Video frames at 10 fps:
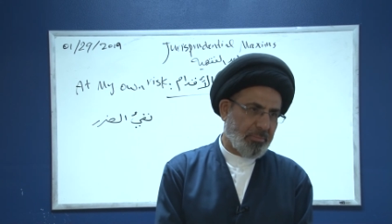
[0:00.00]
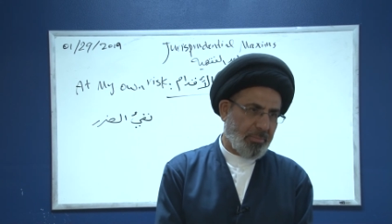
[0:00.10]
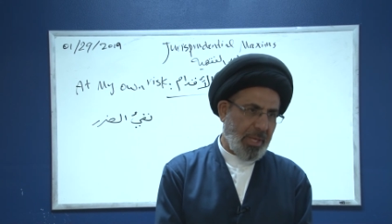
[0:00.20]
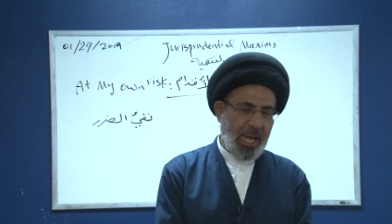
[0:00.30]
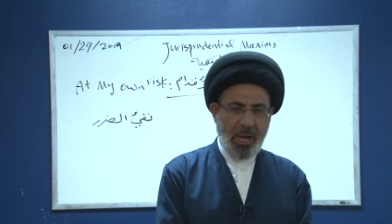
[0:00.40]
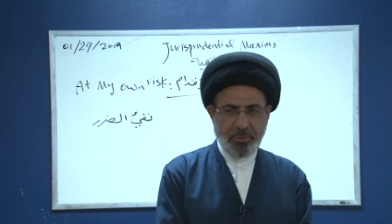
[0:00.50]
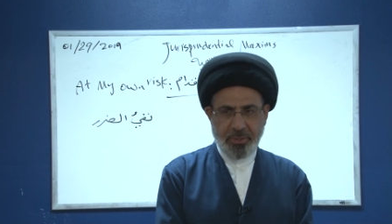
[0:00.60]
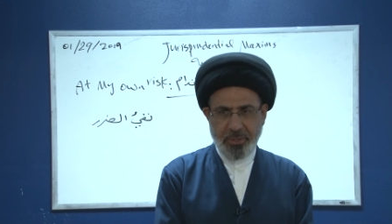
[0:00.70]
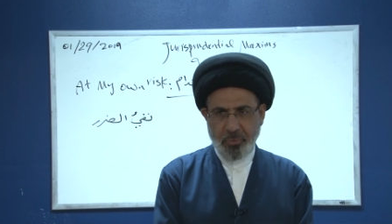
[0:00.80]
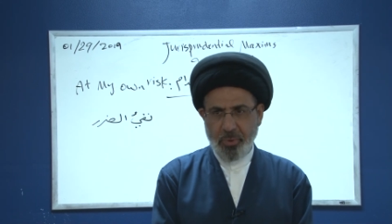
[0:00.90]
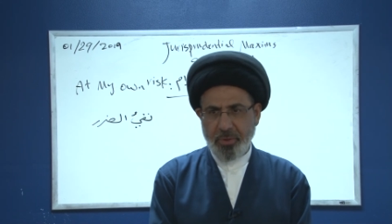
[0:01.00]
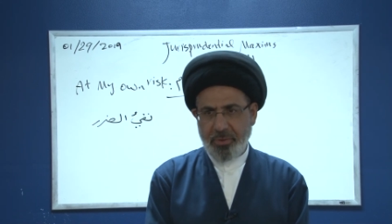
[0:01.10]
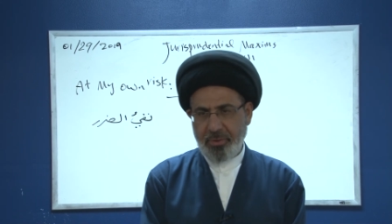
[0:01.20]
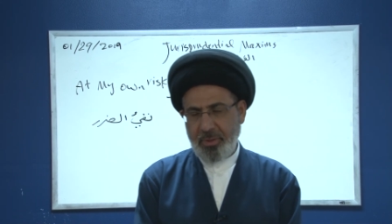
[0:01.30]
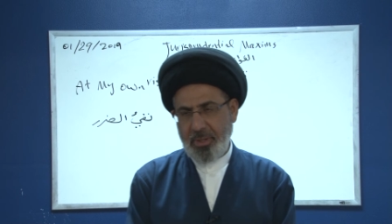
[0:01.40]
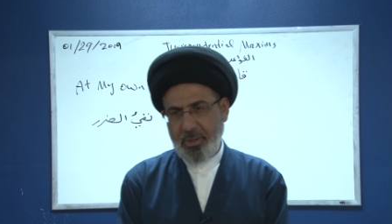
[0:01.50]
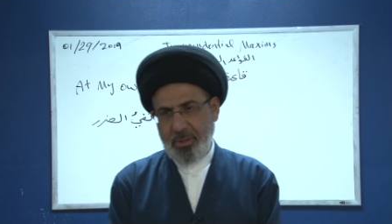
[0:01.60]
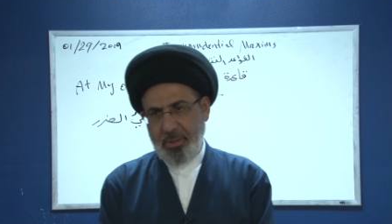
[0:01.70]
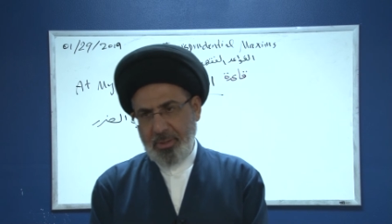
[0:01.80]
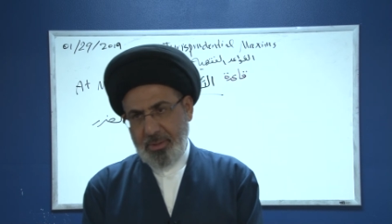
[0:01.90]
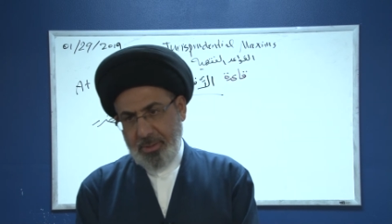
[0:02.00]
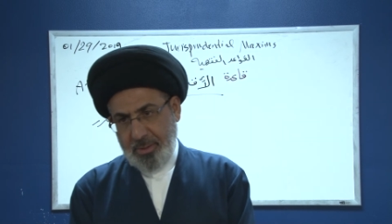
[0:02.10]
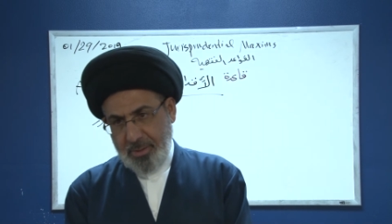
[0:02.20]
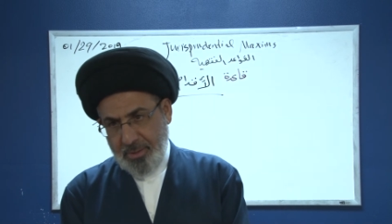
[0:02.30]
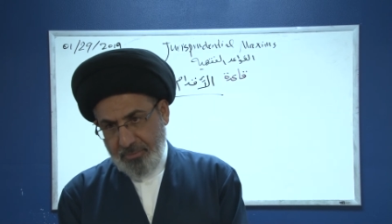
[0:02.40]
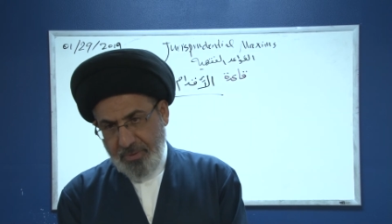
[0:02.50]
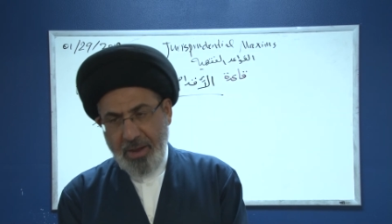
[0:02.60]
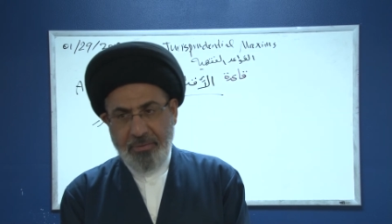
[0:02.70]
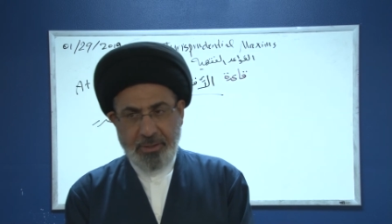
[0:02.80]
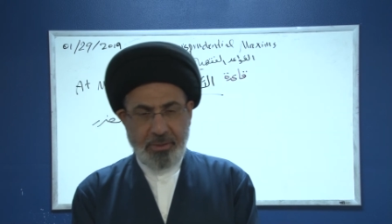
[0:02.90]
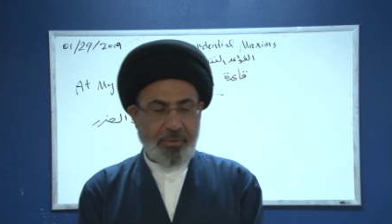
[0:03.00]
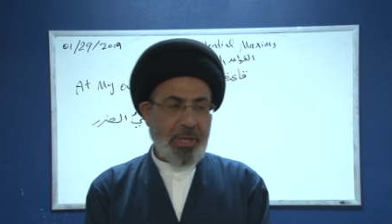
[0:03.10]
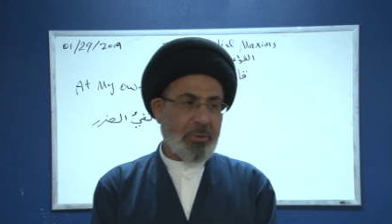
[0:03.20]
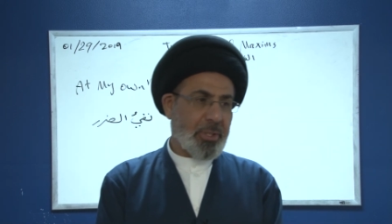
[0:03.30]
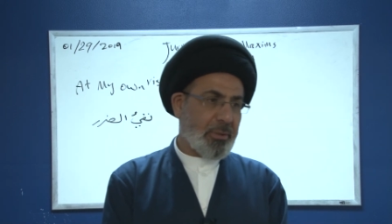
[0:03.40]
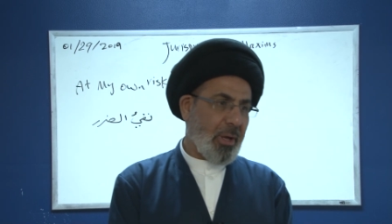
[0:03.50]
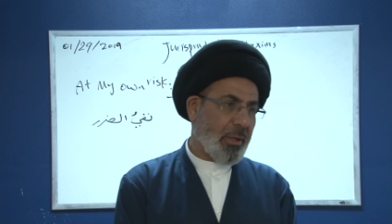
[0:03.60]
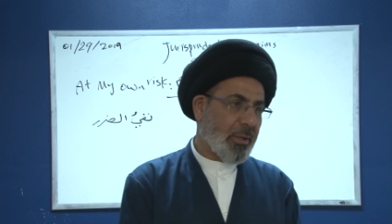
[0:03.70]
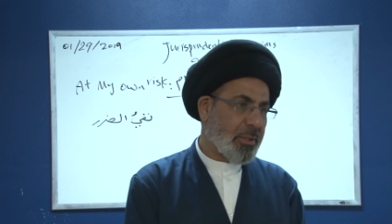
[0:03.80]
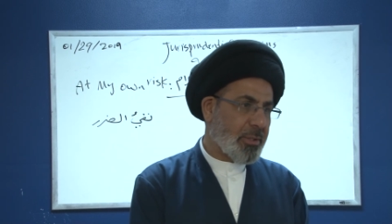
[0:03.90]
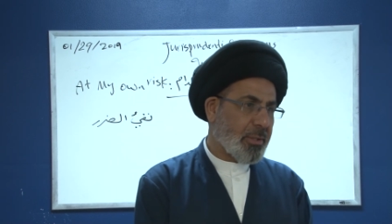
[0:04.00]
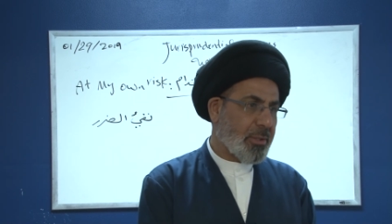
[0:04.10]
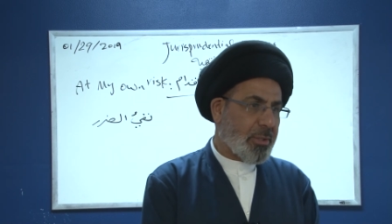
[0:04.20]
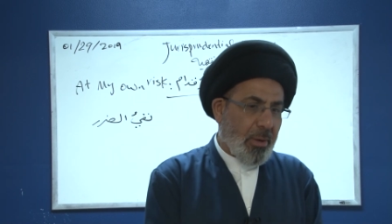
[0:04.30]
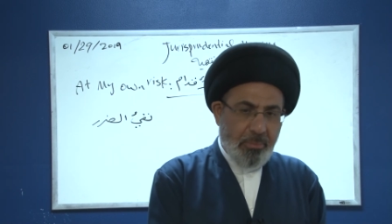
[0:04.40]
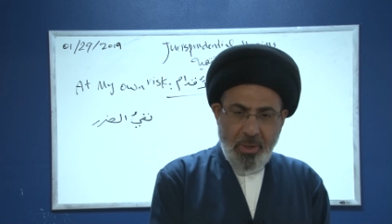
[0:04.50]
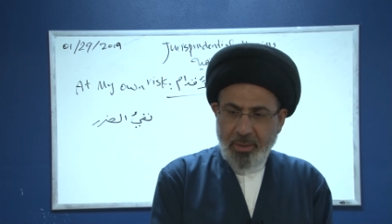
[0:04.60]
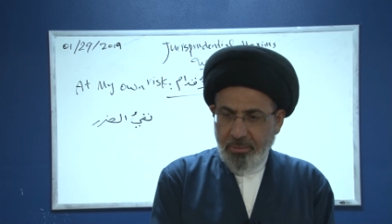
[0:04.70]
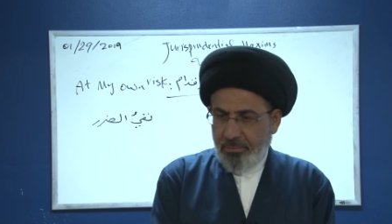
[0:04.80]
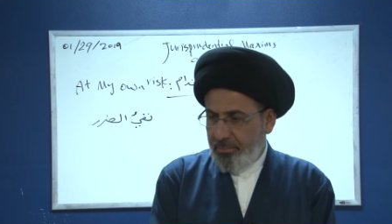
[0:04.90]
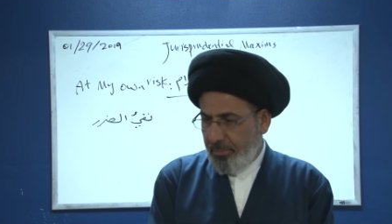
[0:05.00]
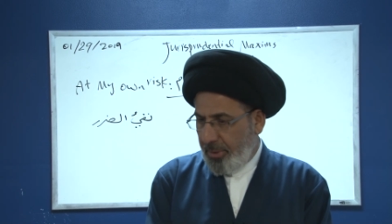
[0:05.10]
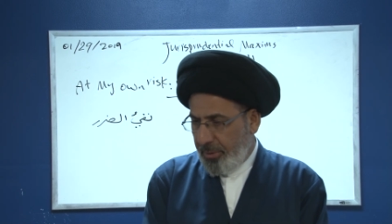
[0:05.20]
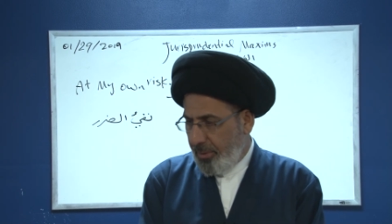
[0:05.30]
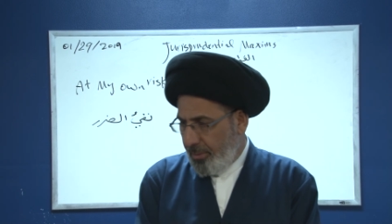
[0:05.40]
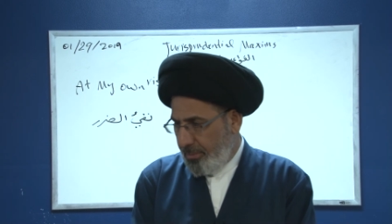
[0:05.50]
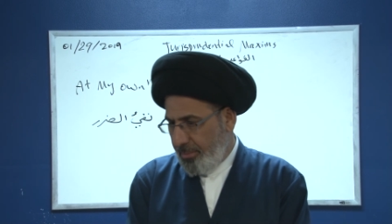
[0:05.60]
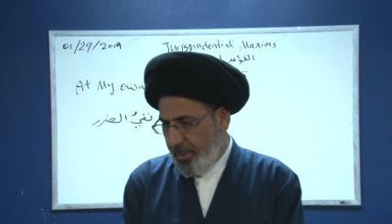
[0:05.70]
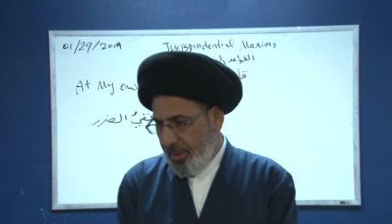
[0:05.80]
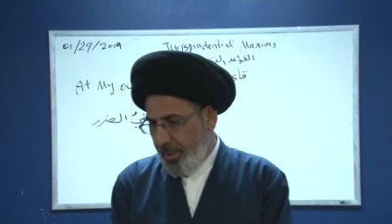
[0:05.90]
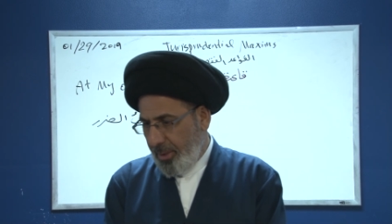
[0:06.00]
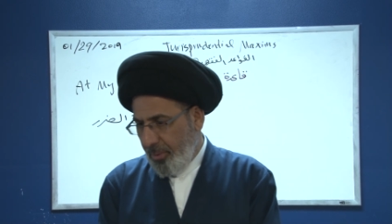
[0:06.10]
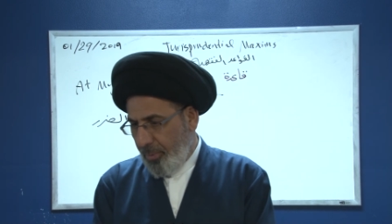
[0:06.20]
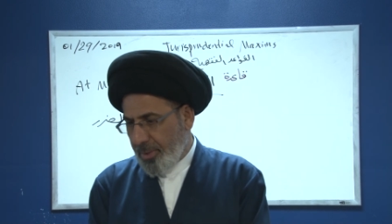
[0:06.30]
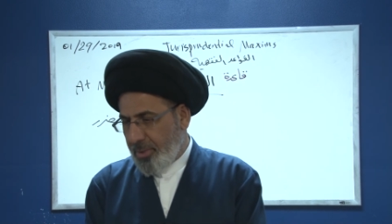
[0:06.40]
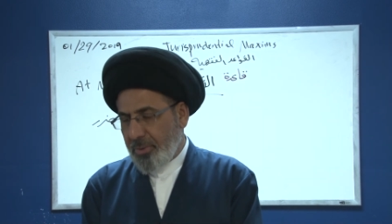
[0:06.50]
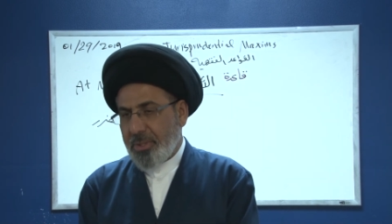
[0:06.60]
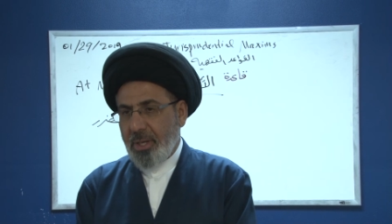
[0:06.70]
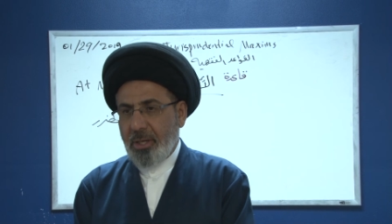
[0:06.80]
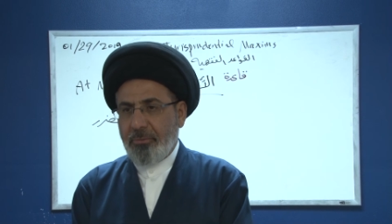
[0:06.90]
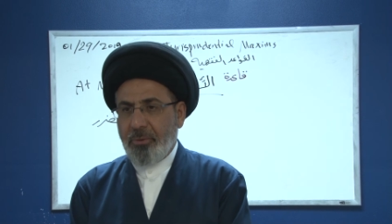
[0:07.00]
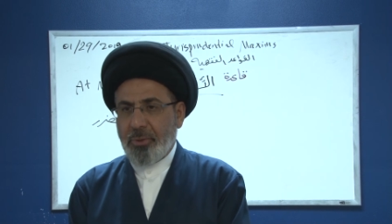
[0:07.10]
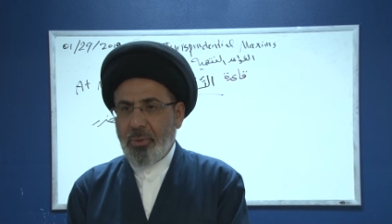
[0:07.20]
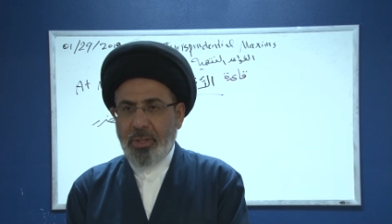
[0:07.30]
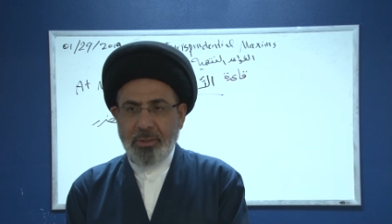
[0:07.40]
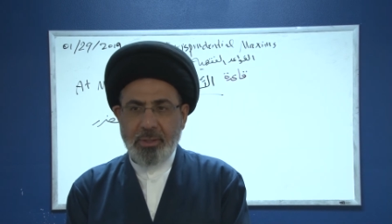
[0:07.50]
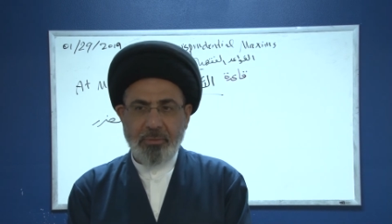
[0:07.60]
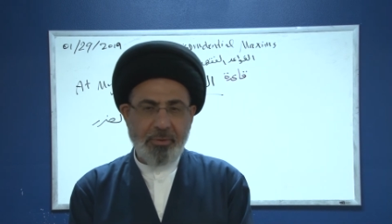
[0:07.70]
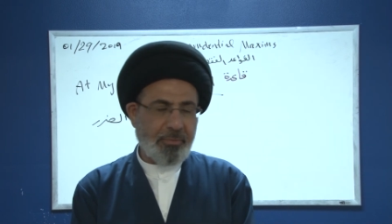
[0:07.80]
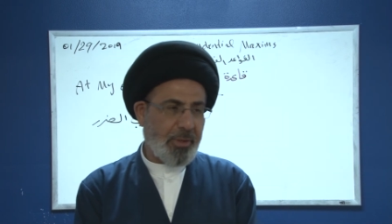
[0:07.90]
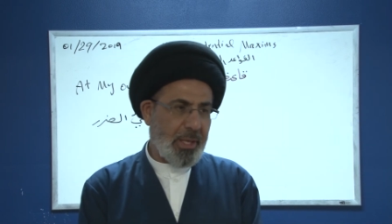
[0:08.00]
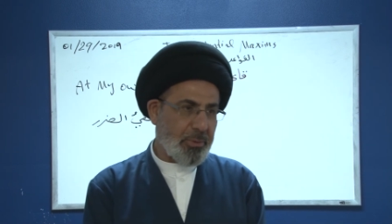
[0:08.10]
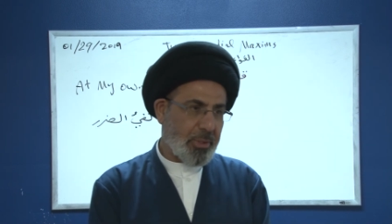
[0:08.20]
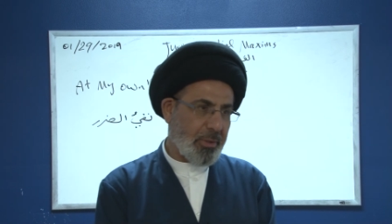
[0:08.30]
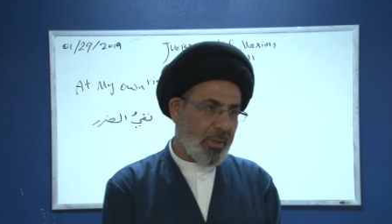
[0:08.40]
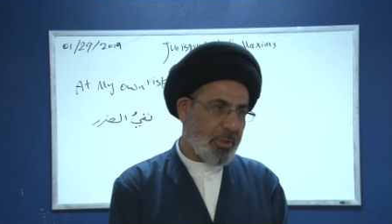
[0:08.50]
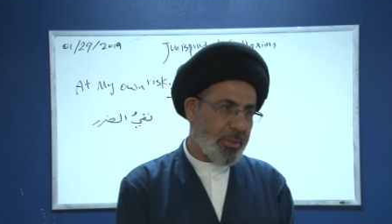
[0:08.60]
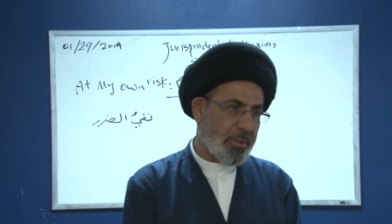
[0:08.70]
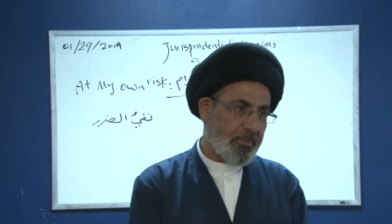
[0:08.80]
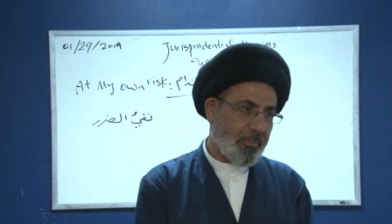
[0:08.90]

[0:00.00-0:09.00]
The house is worth $500,000. Someone, wants to sell it for $250,000.